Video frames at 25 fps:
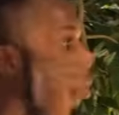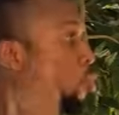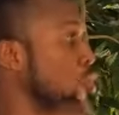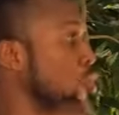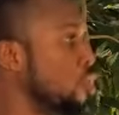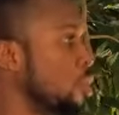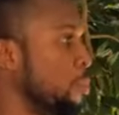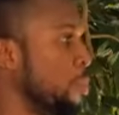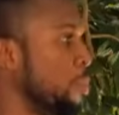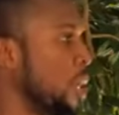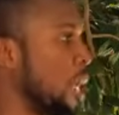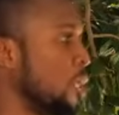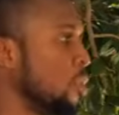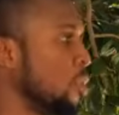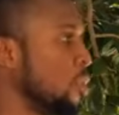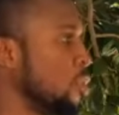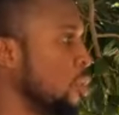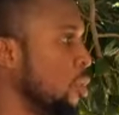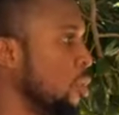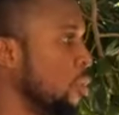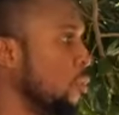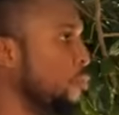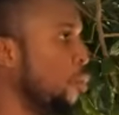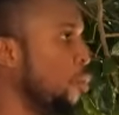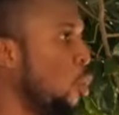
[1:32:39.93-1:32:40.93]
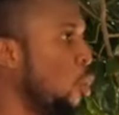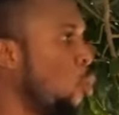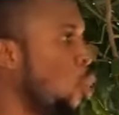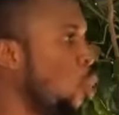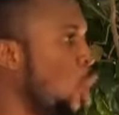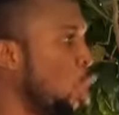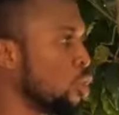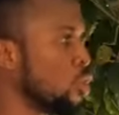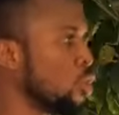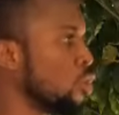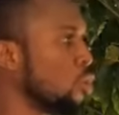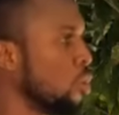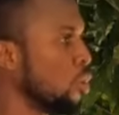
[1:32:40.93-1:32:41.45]
go to the palace. For
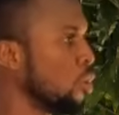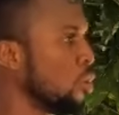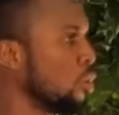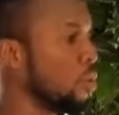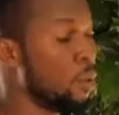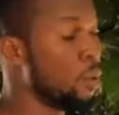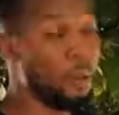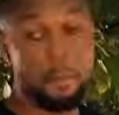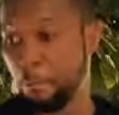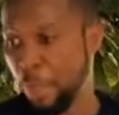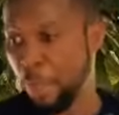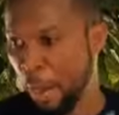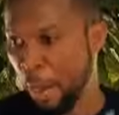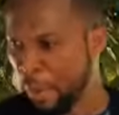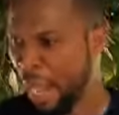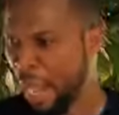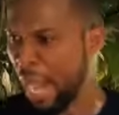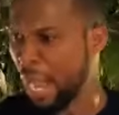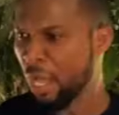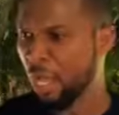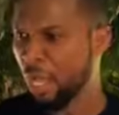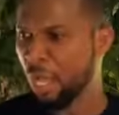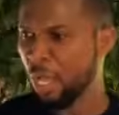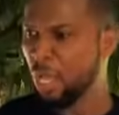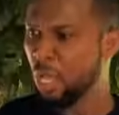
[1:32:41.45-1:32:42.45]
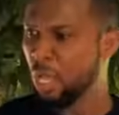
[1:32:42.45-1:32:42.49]
what? Papa?